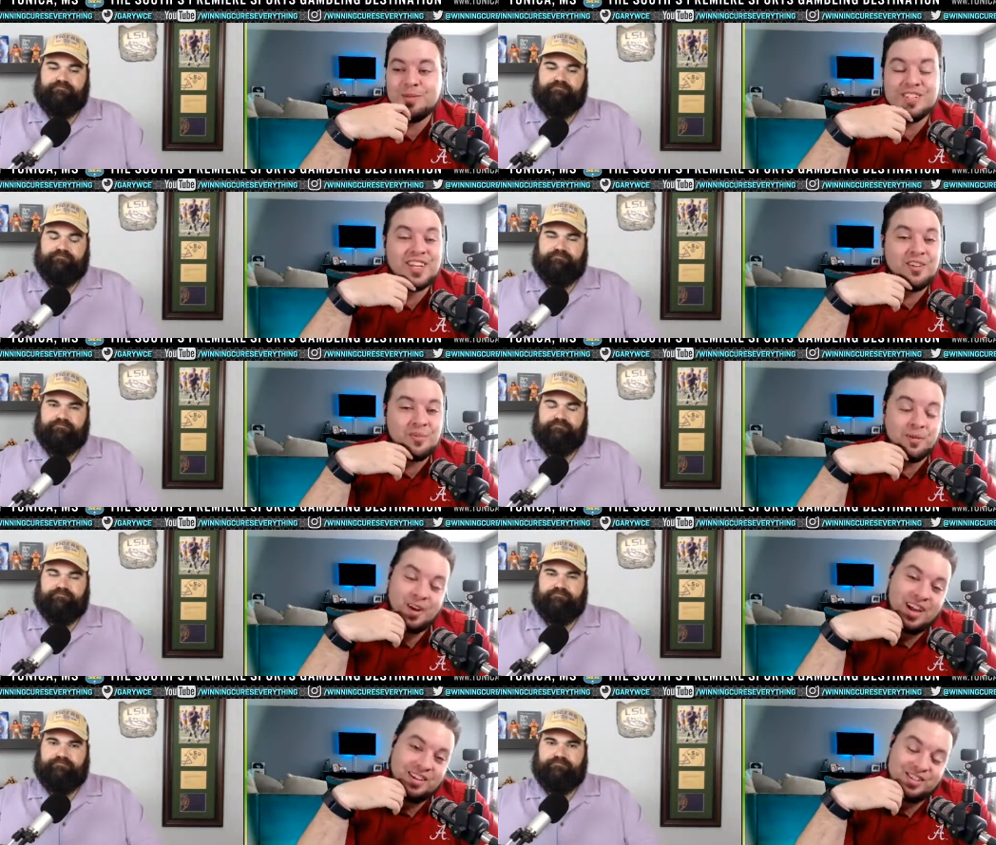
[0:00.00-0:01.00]
Speaker 1: to give him a
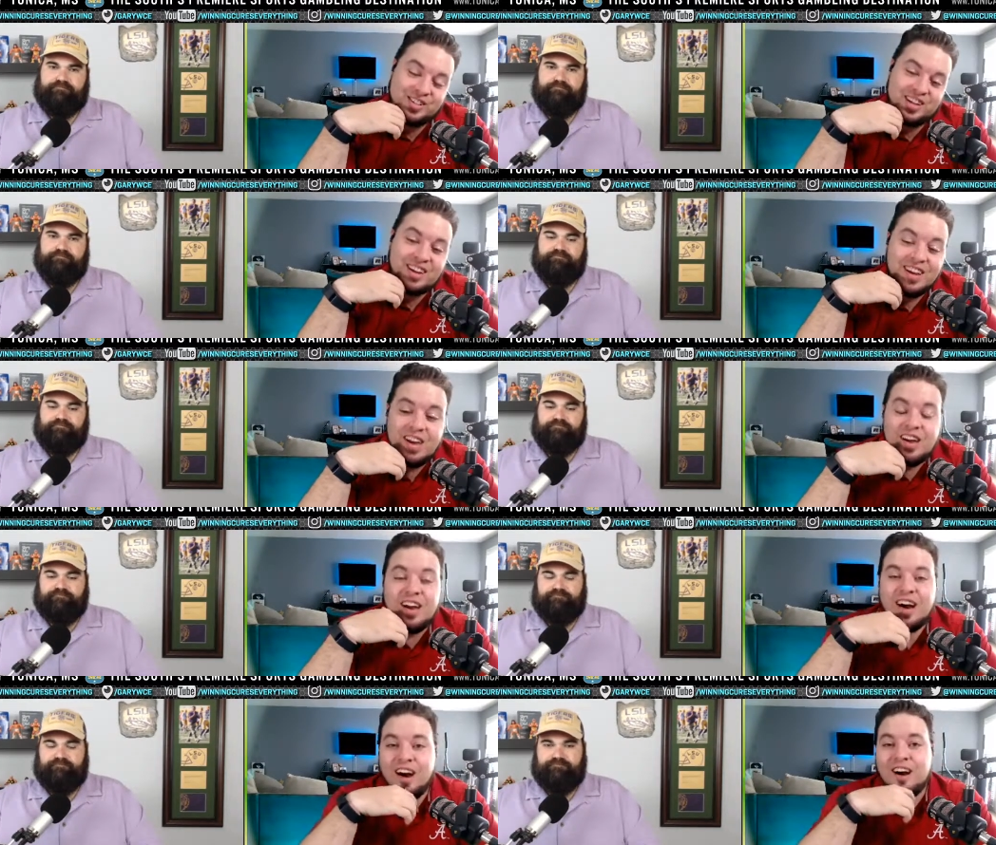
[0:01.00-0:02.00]
reality check.
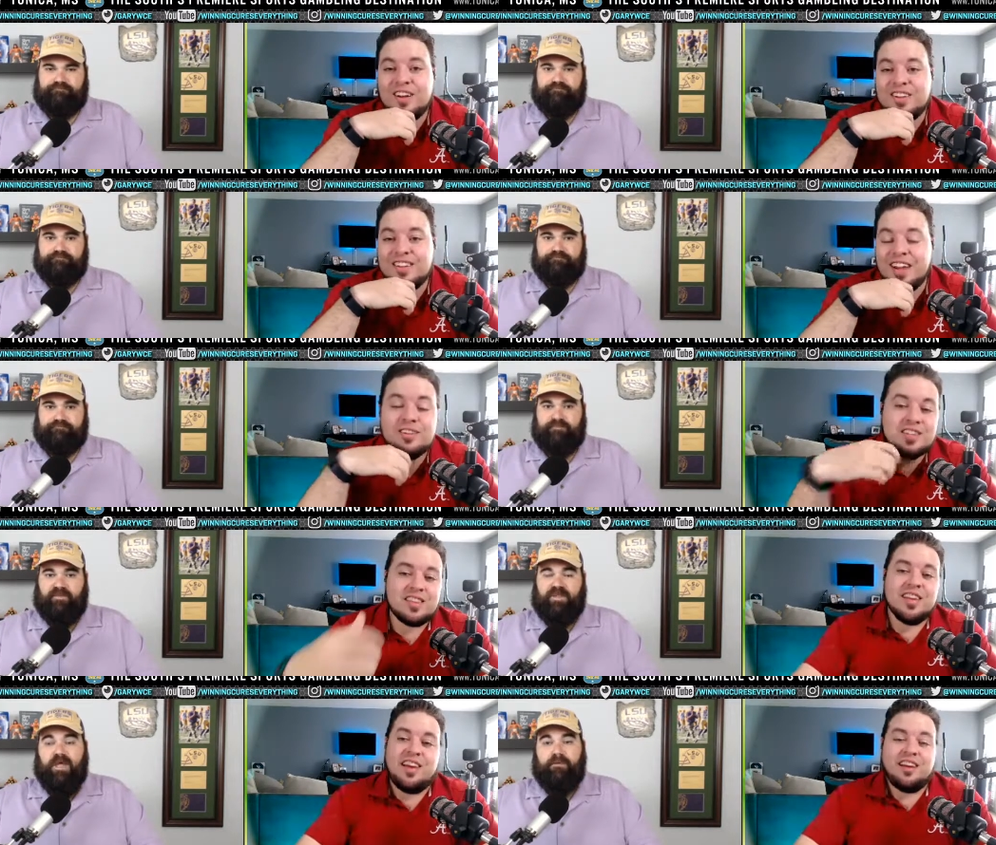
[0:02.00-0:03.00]
Uh, here's the
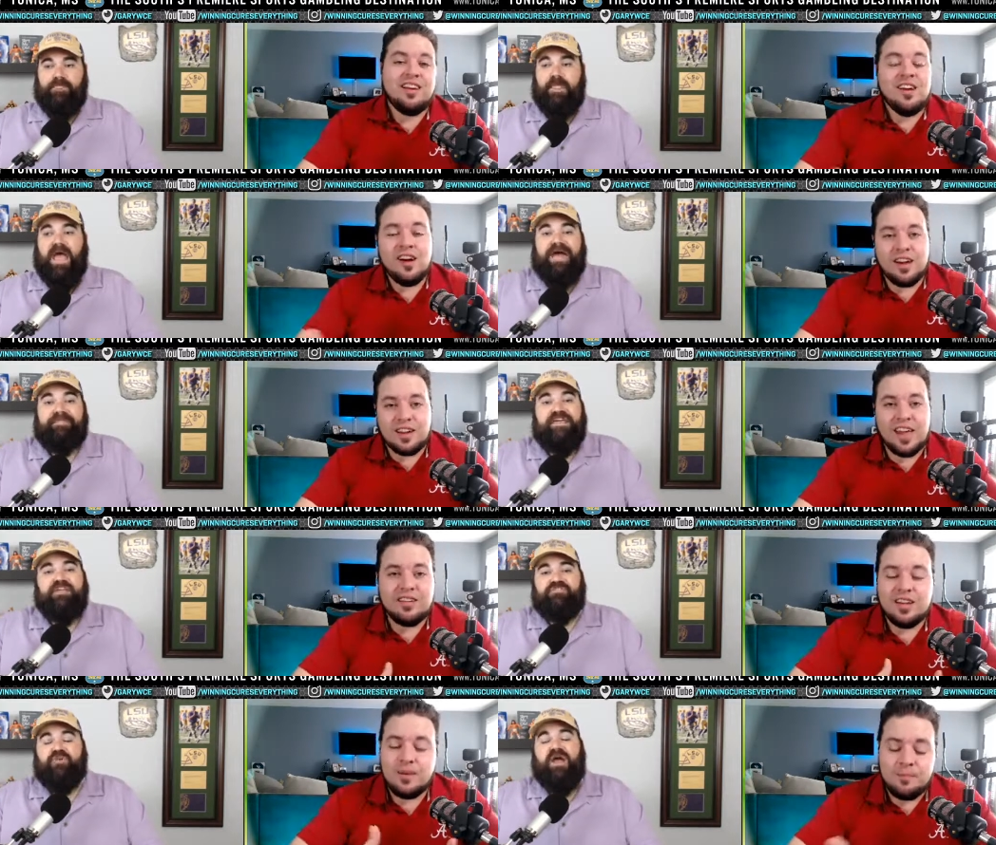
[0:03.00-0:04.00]
thing. Again, I think he's
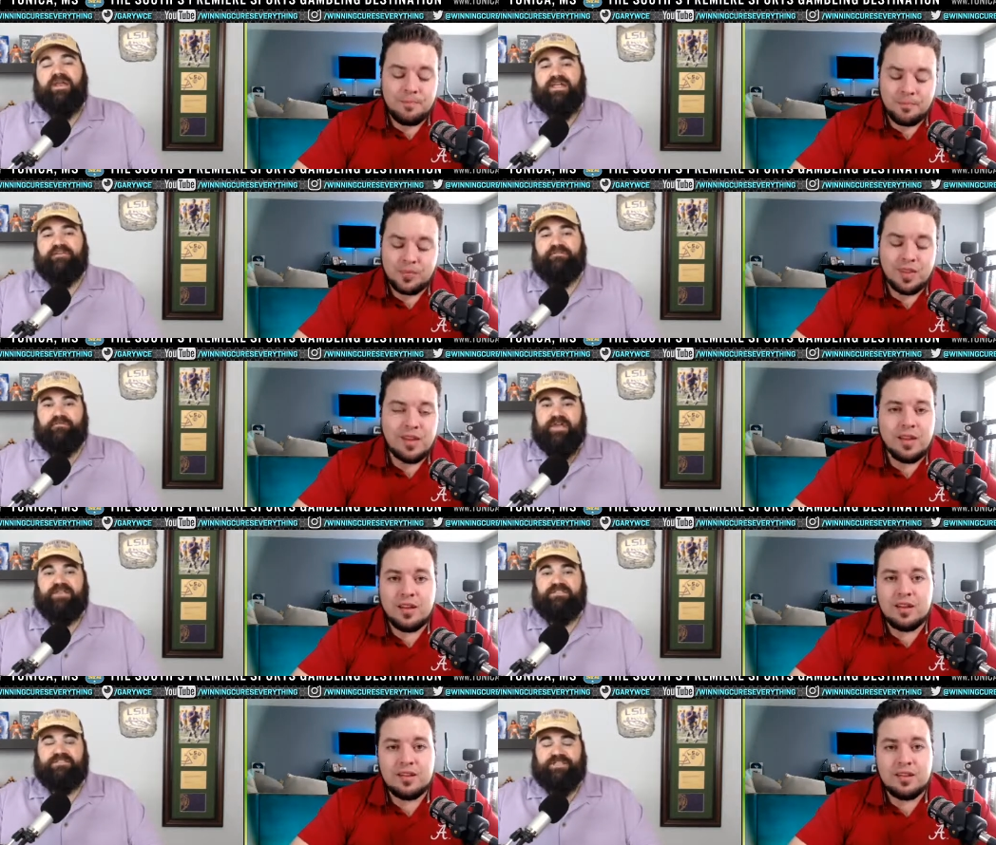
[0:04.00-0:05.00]
trying to get to free
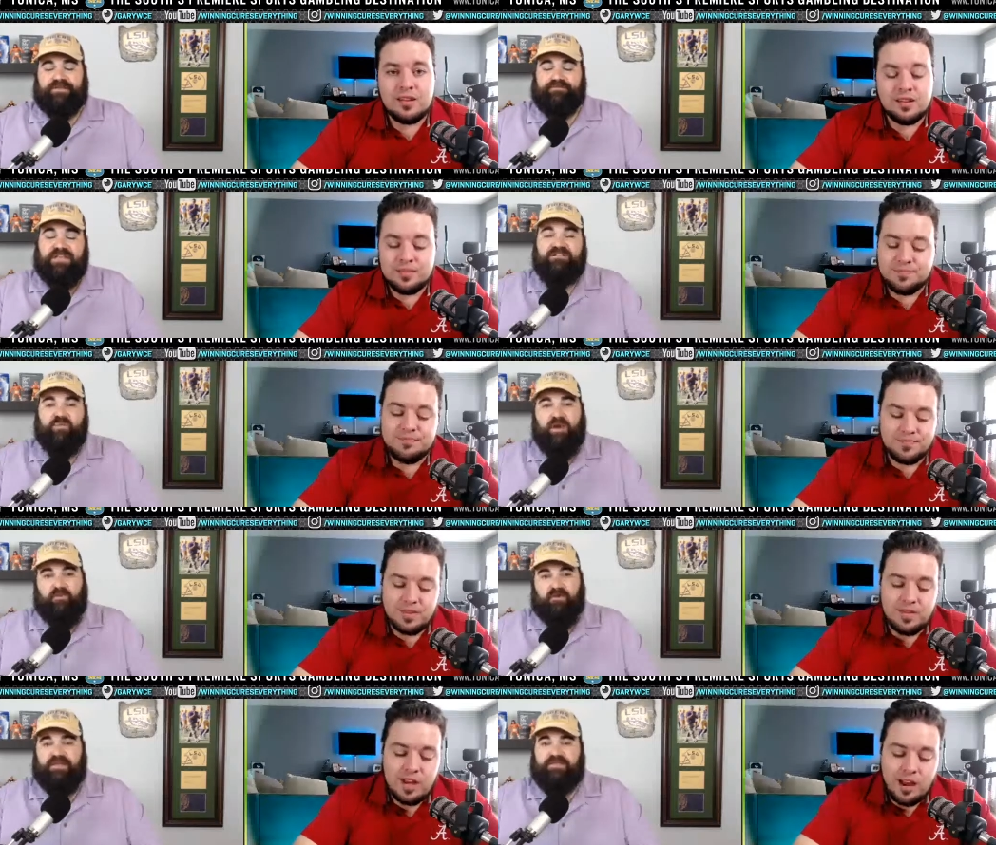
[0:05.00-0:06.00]
agency. That's
Speaker 2: what I
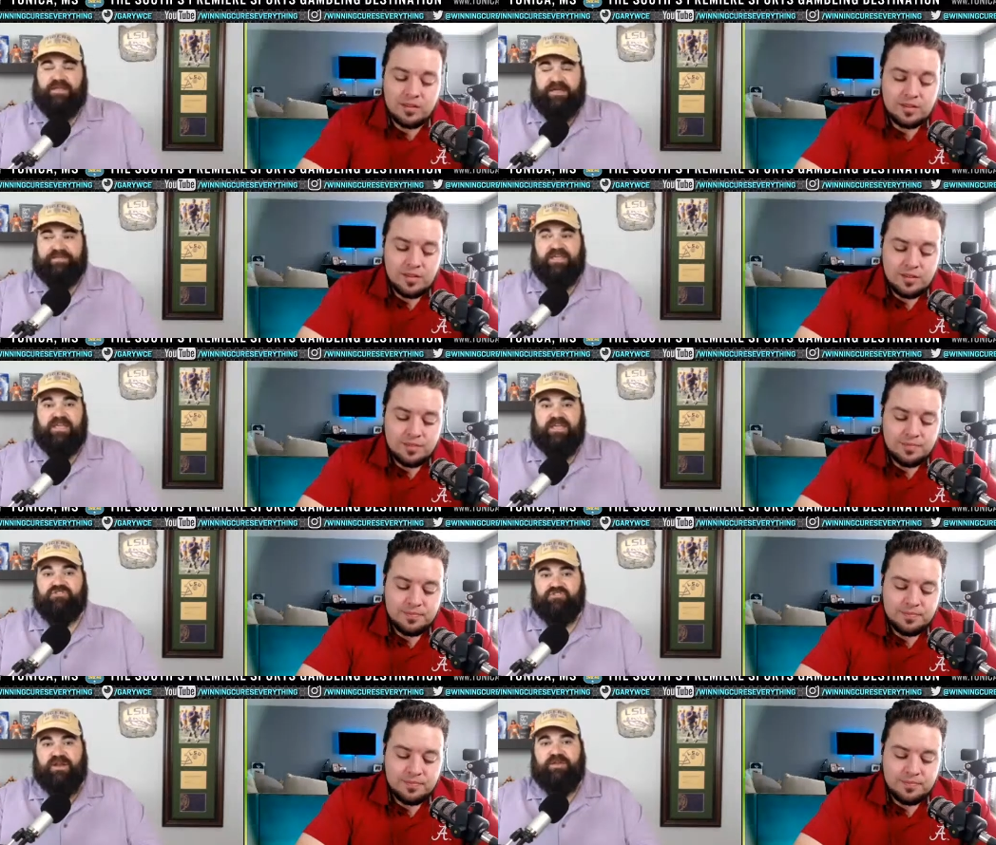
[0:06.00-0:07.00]
really yeah. think. I think he is
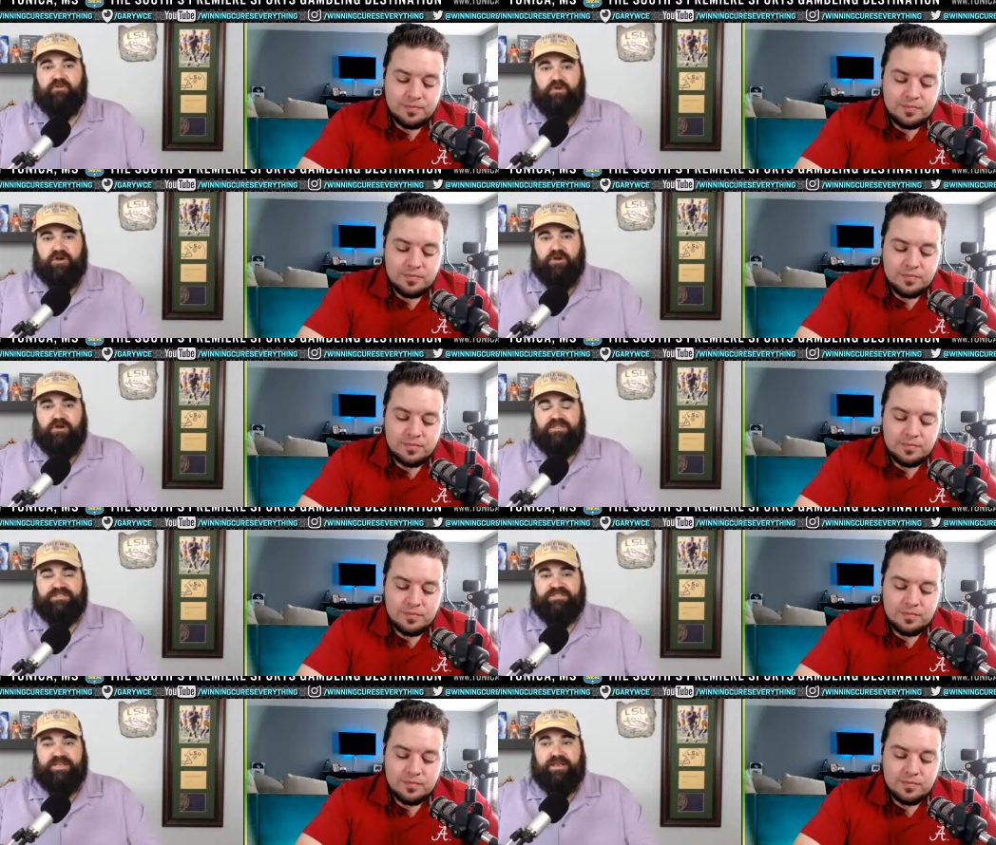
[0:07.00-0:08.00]
trying to do what Kirk Cousins
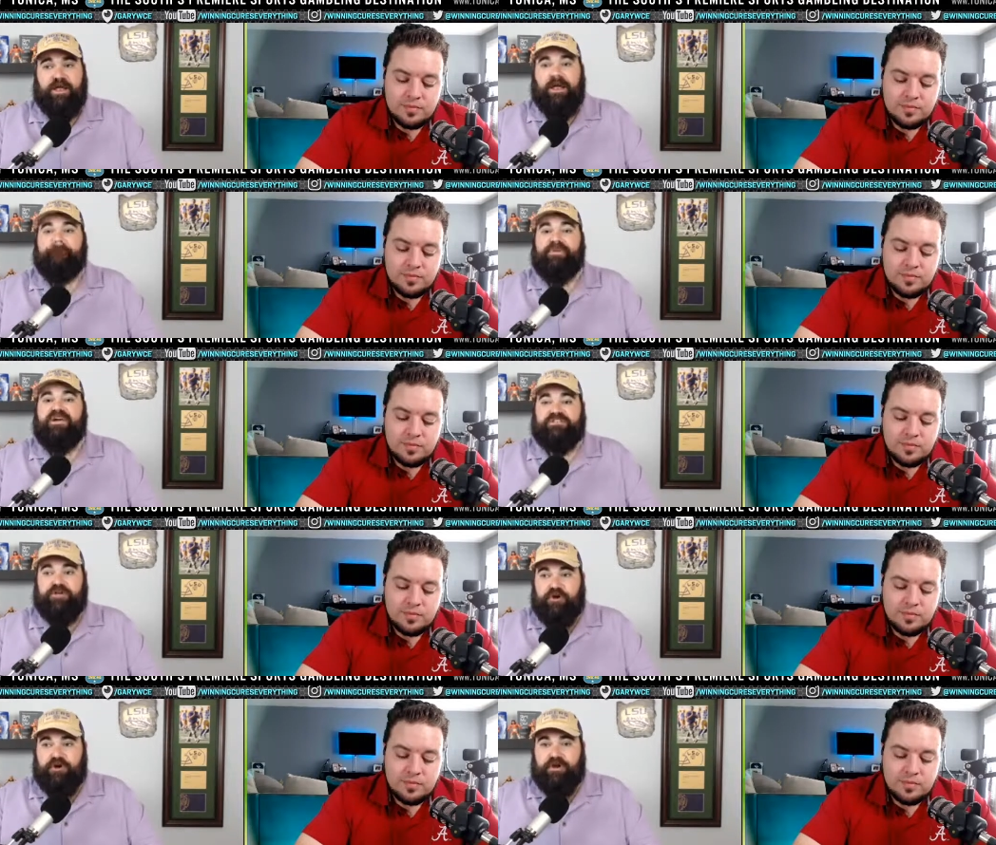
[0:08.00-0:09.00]
did, because
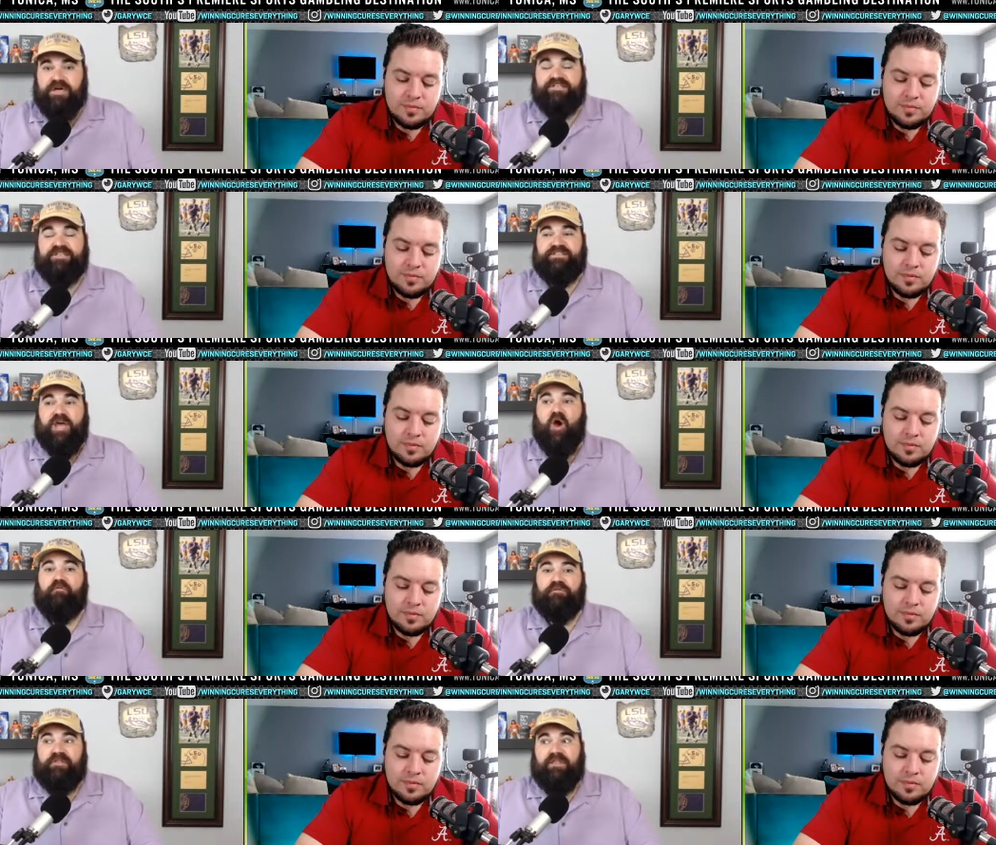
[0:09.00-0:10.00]
Kirk Cousins over the